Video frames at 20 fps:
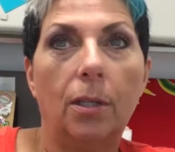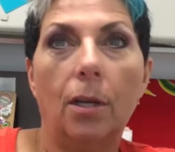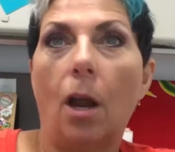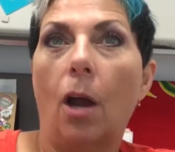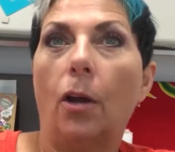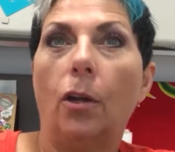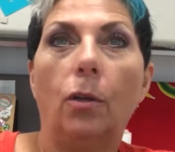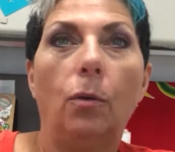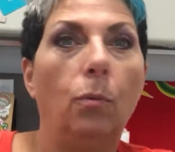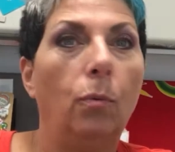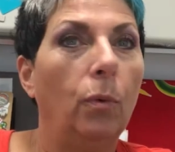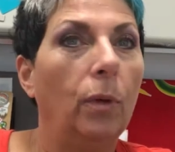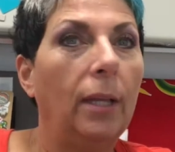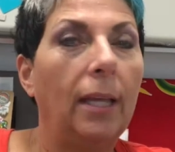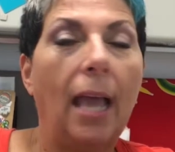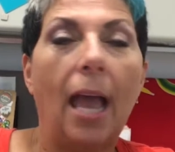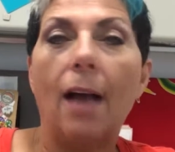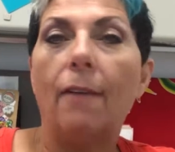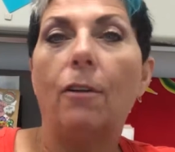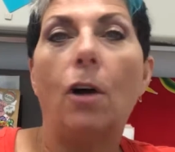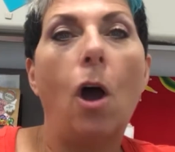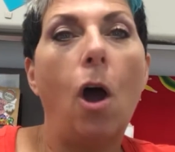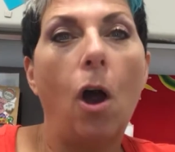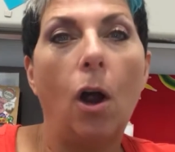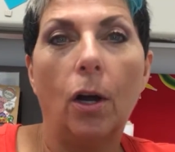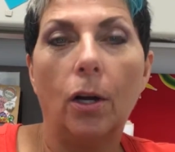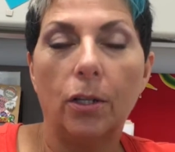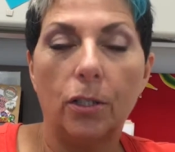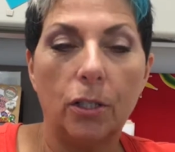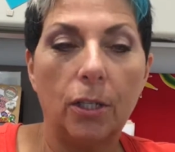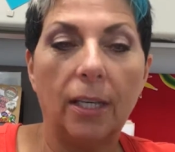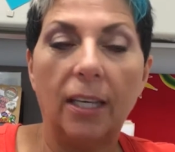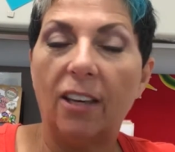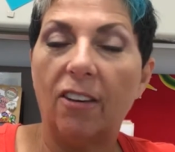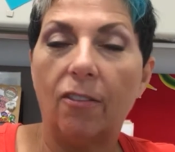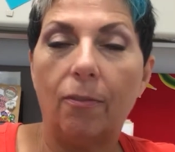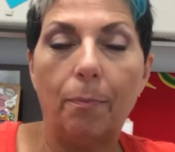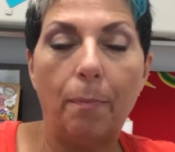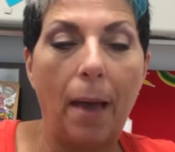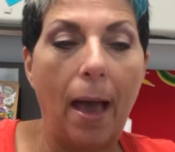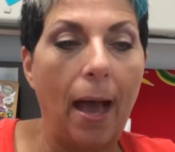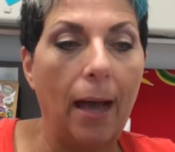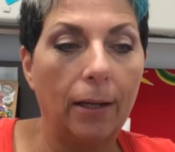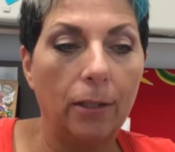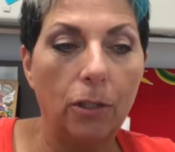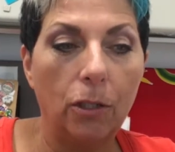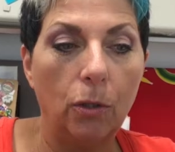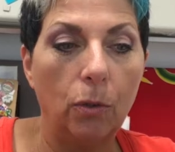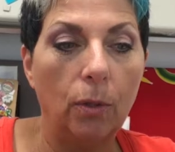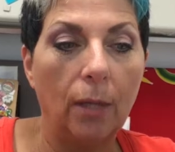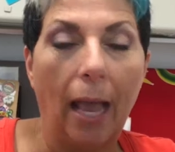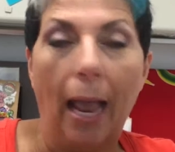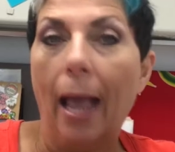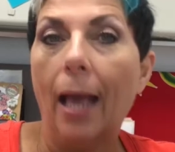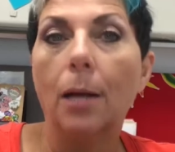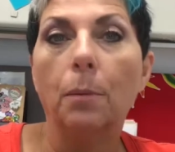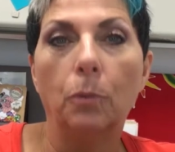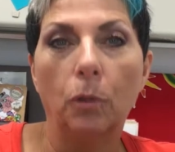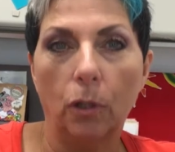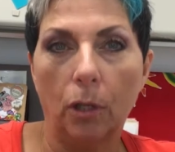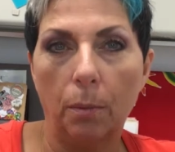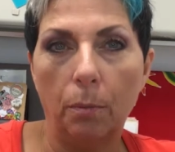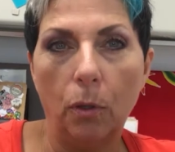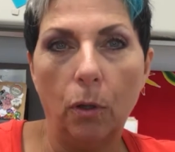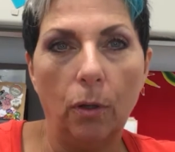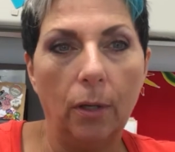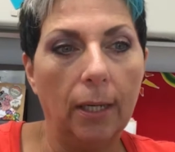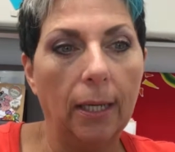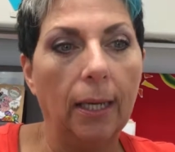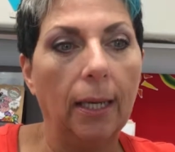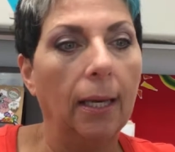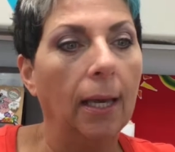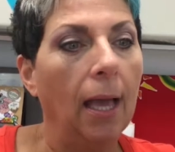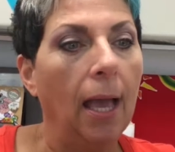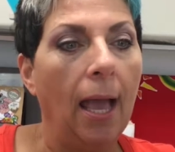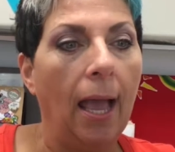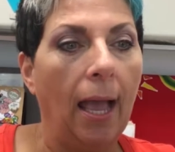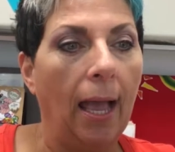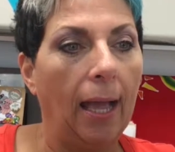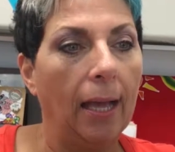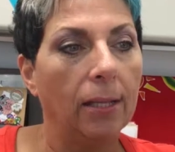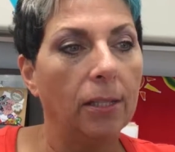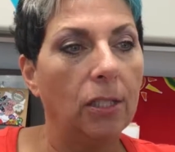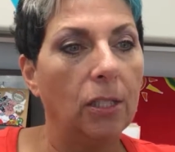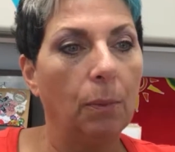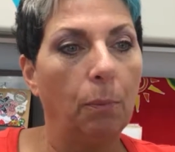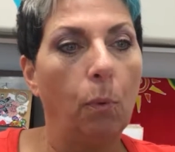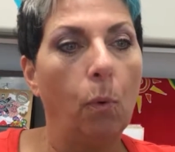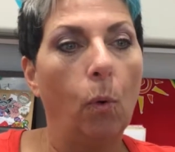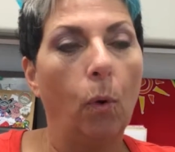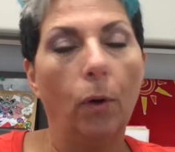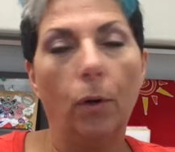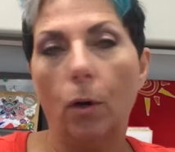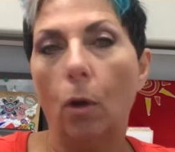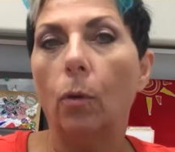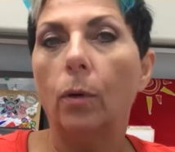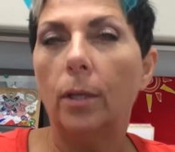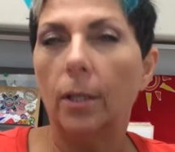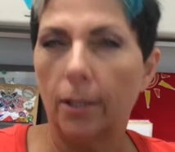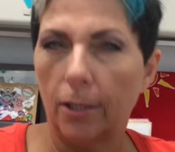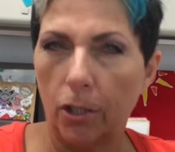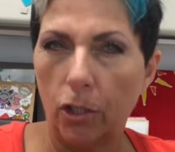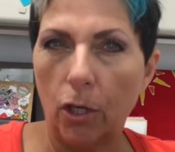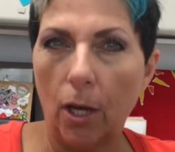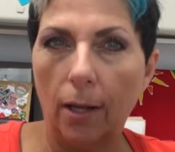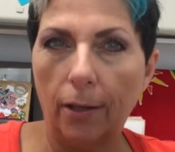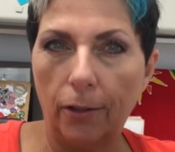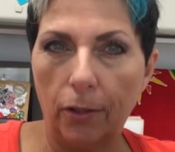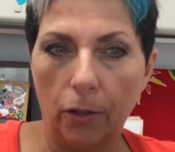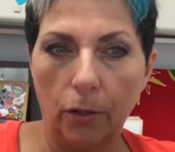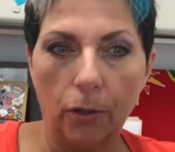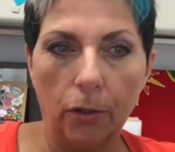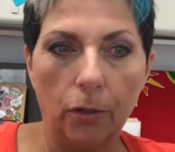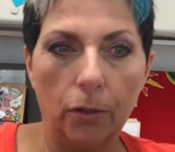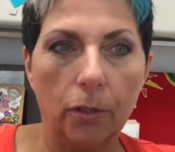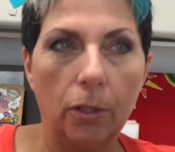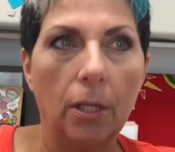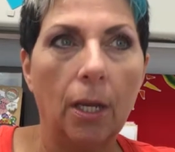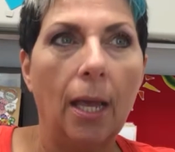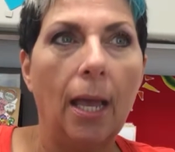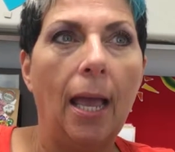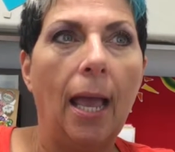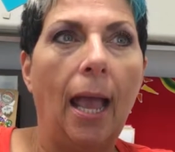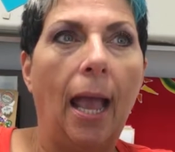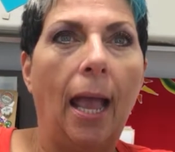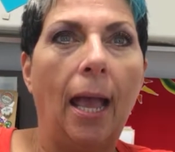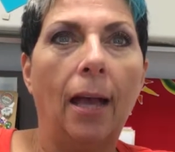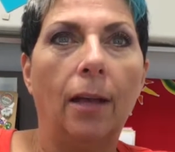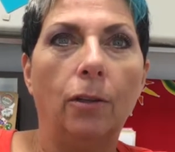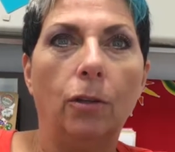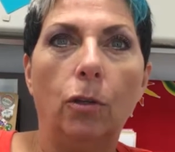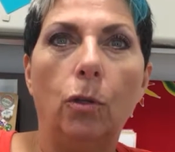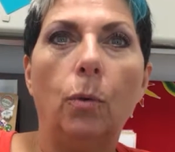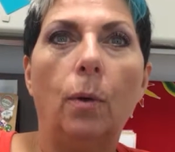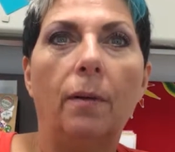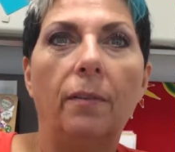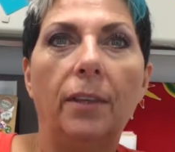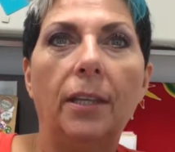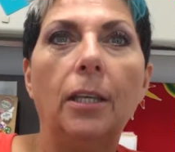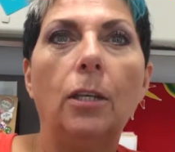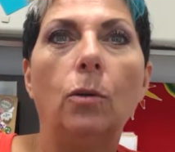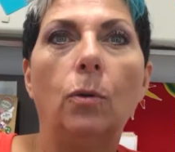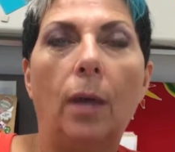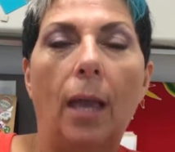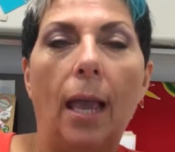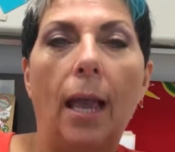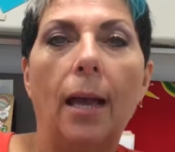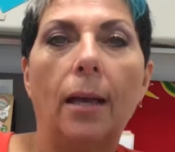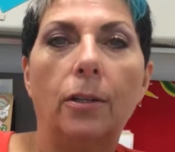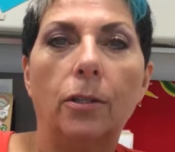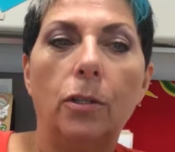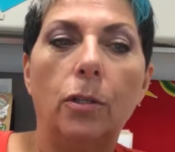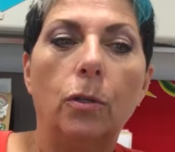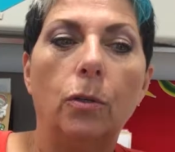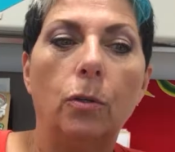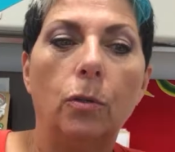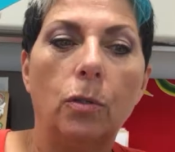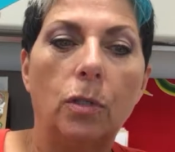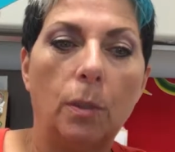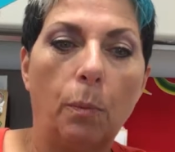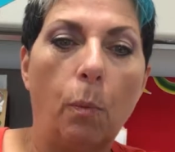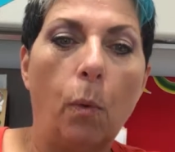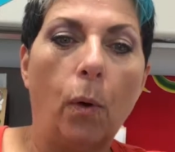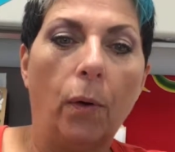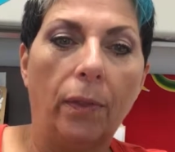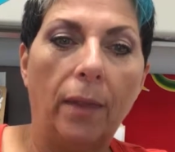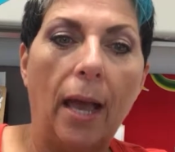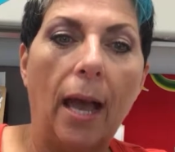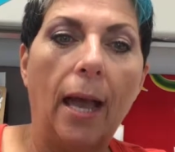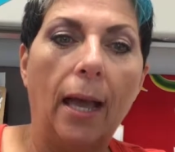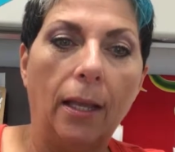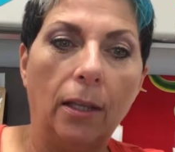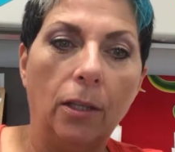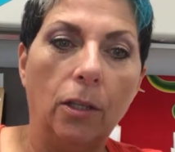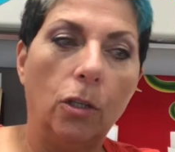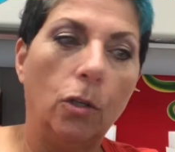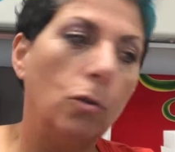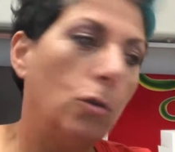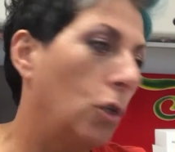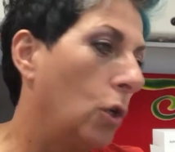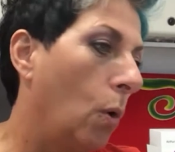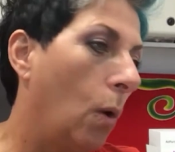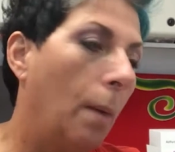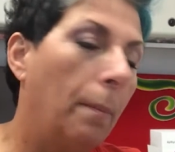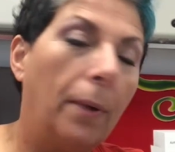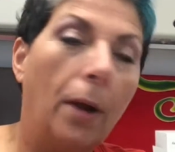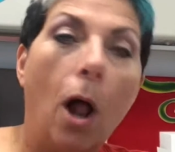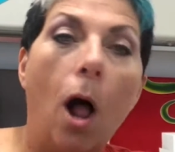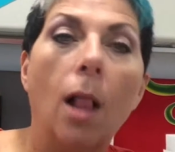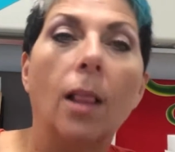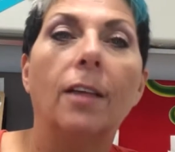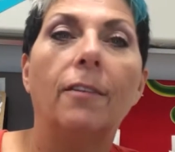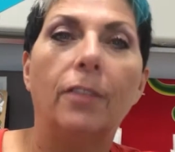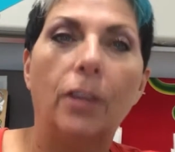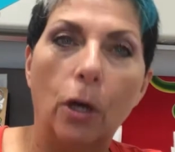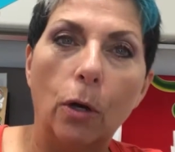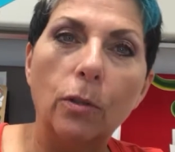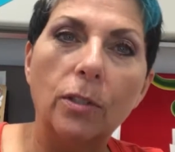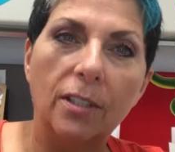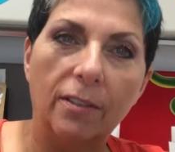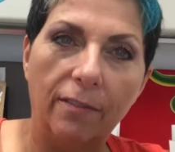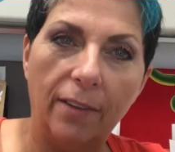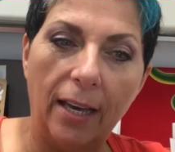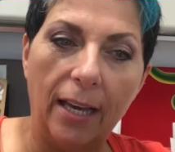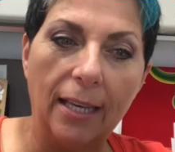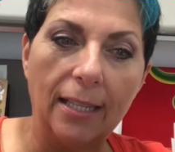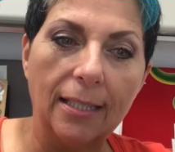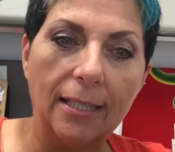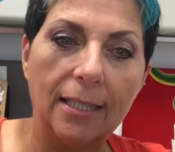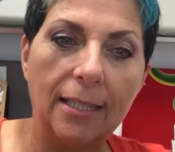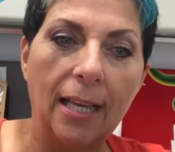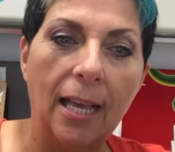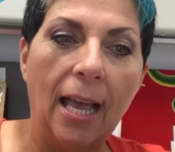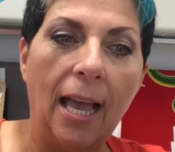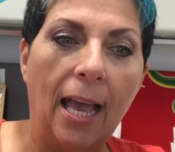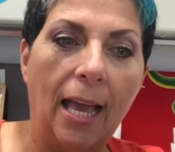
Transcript: are you really have a heart to give back to the animal community and support no-kill shelters? And you do everything you can to support that, and you show up at all of those events.